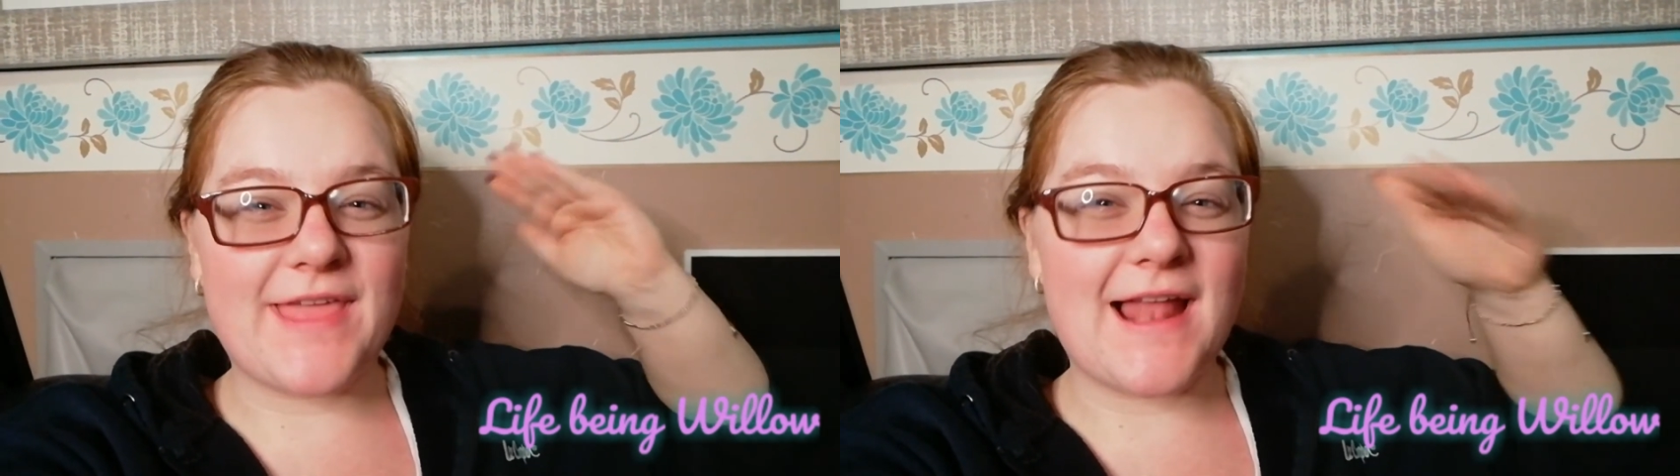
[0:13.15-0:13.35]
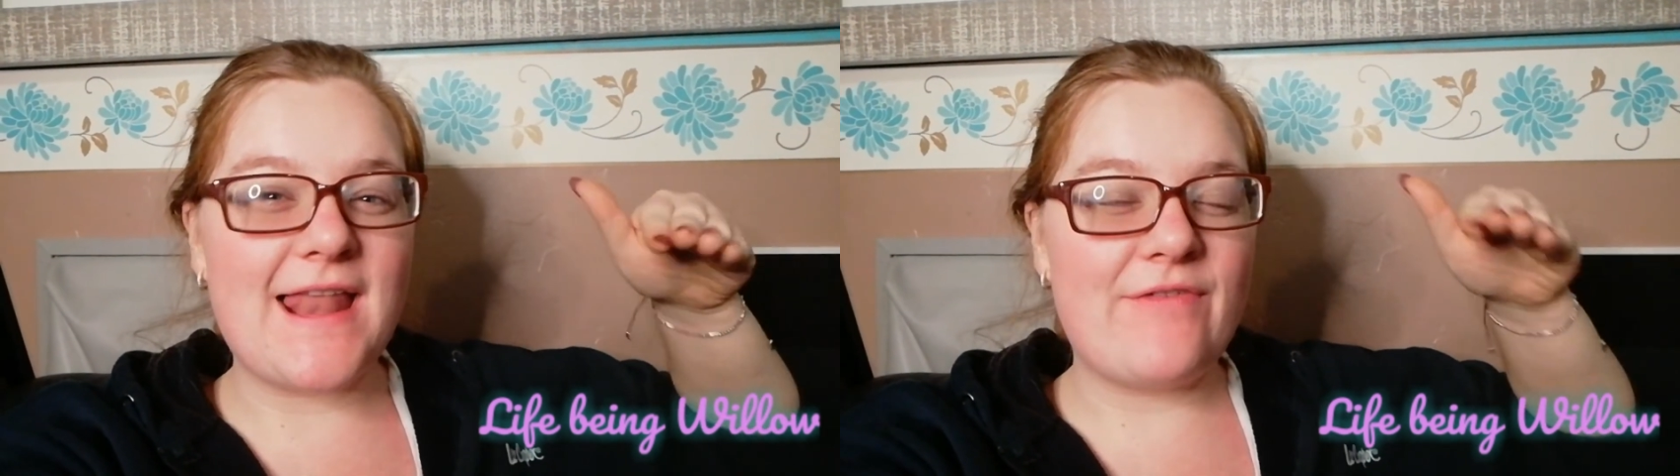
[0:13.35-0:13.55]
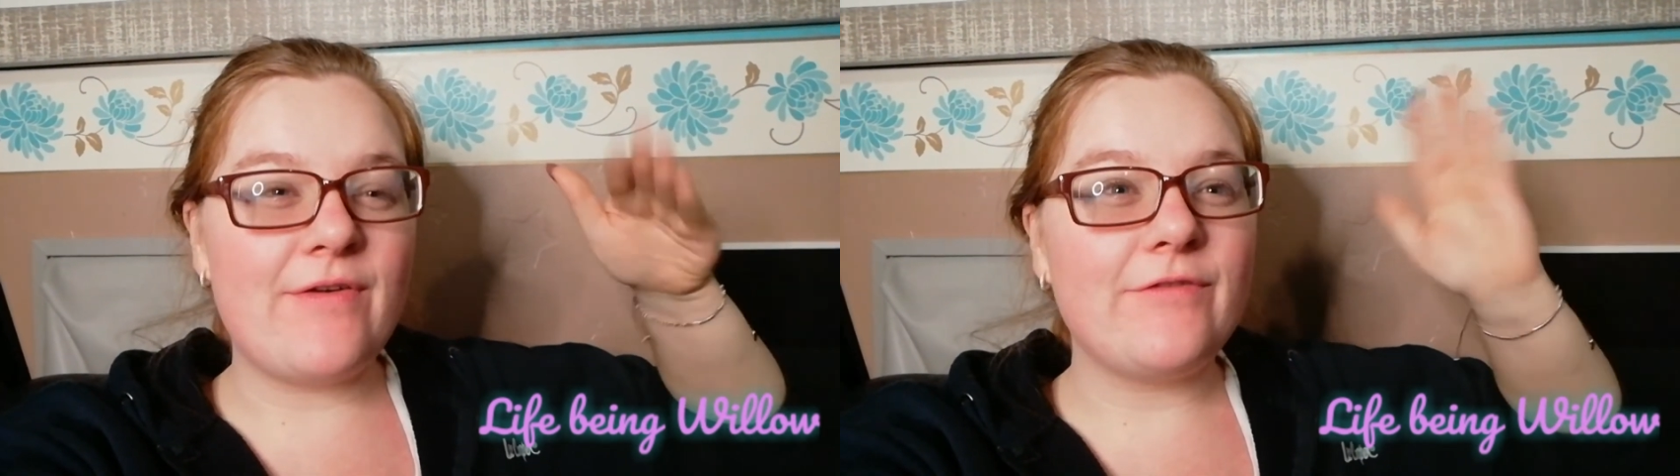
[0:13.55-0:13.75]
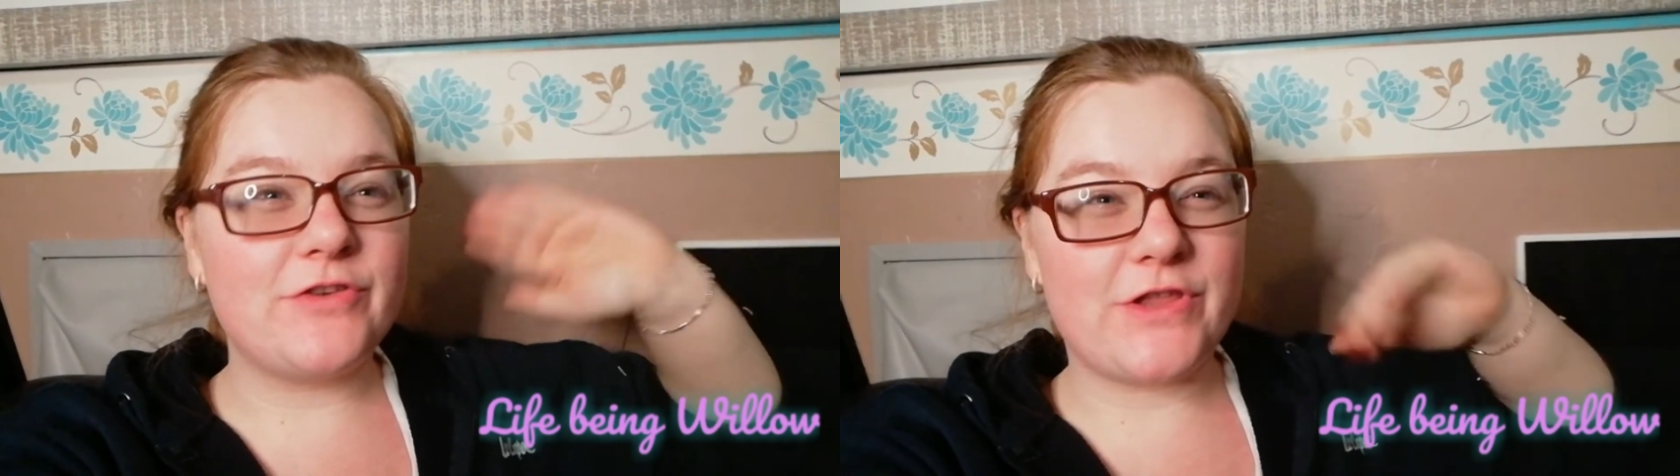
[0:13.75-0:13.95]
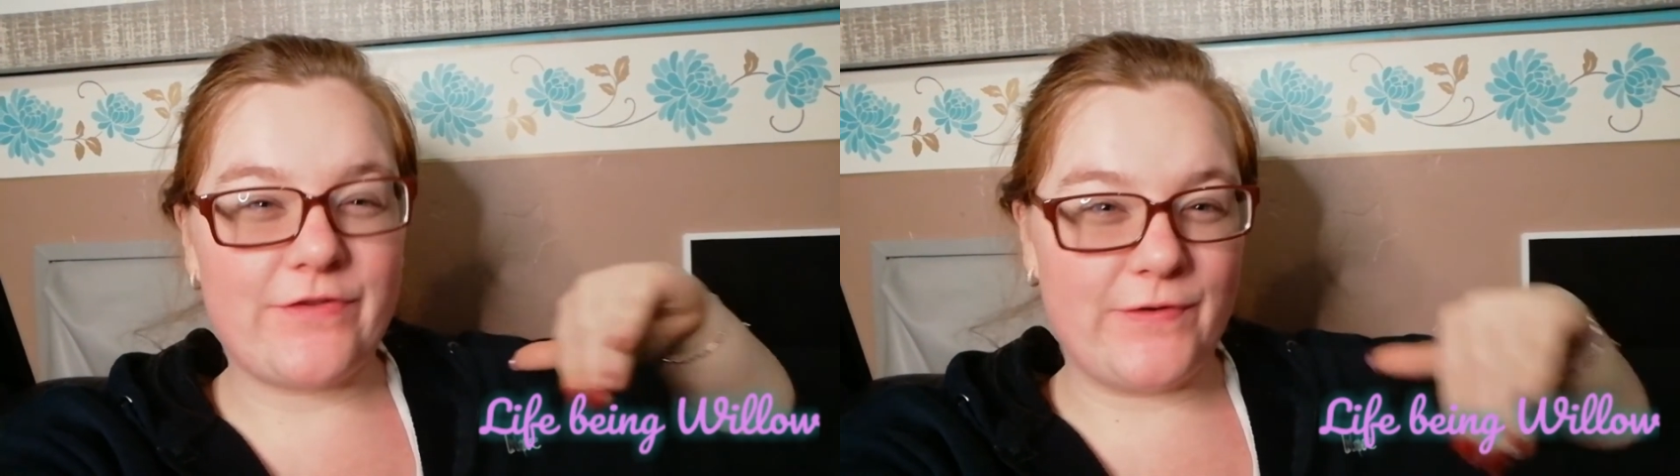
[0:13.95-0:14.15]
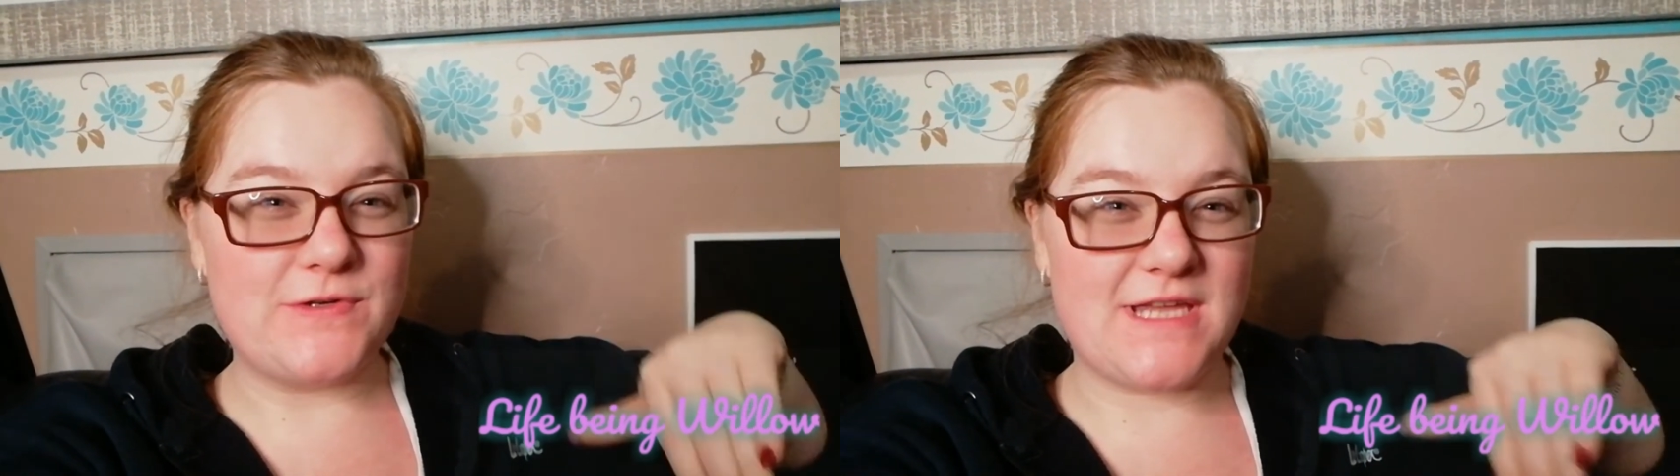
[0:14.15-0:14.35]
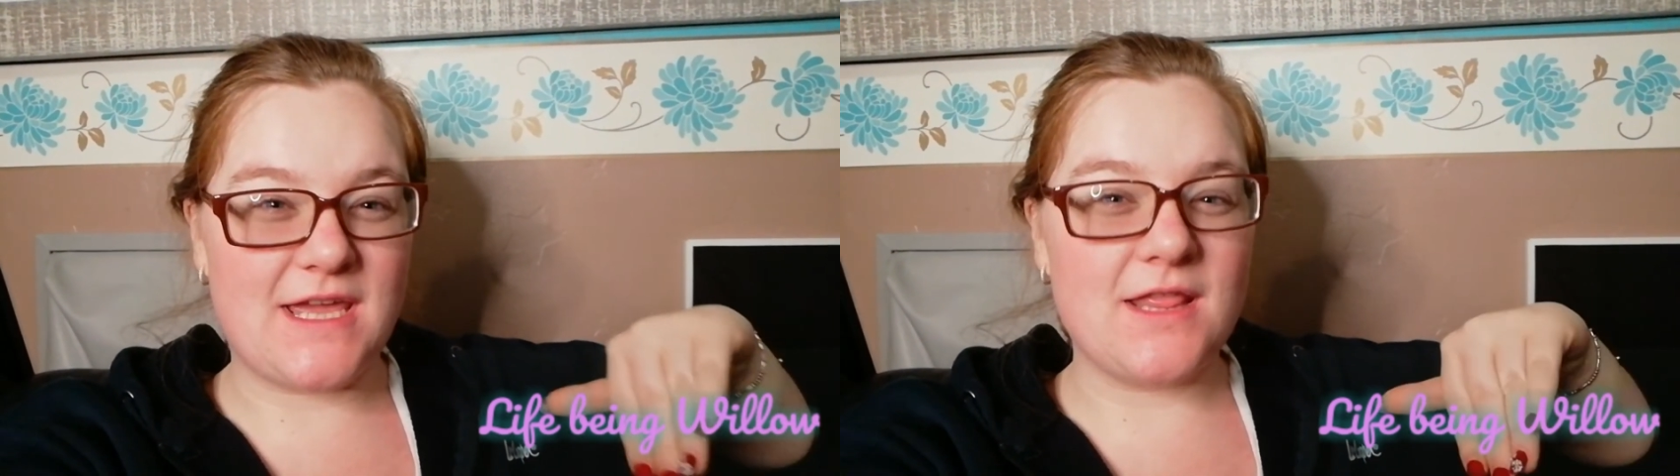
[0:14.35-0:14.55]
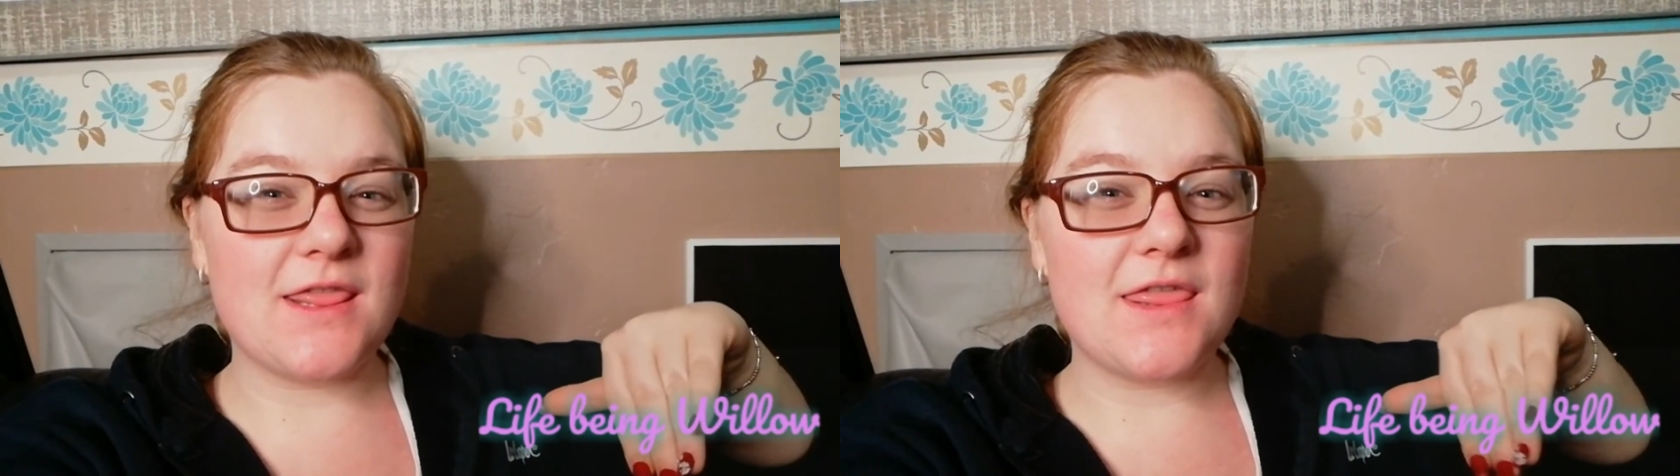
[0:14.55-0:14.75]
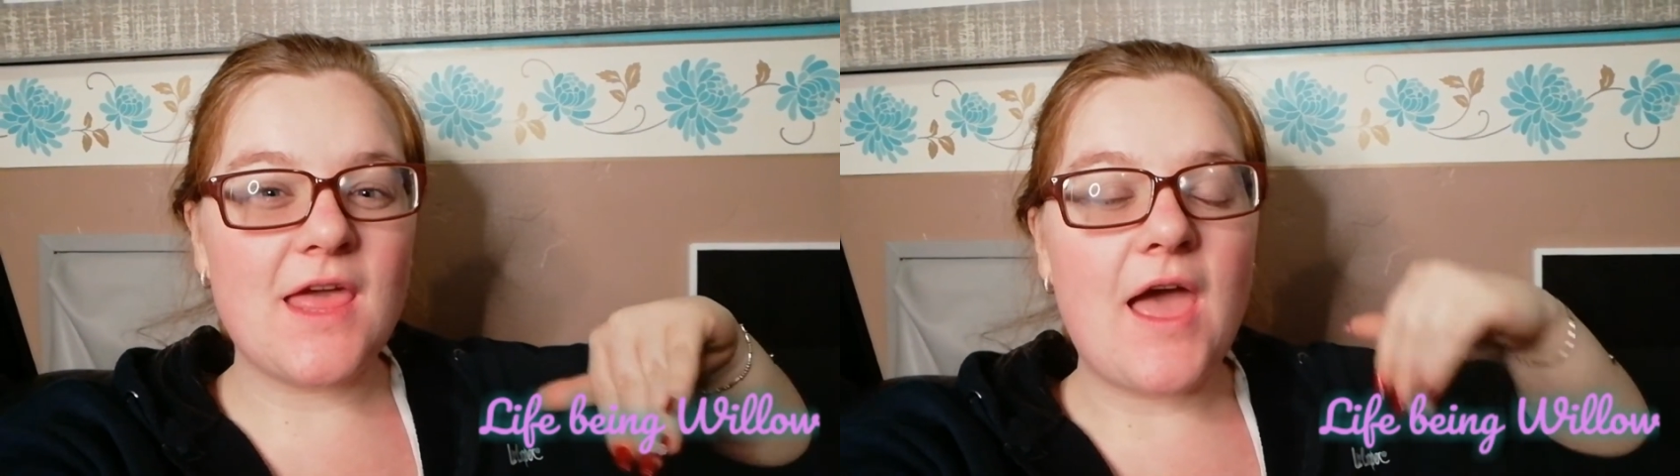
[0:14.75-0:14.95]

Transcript: the 11th to the 14th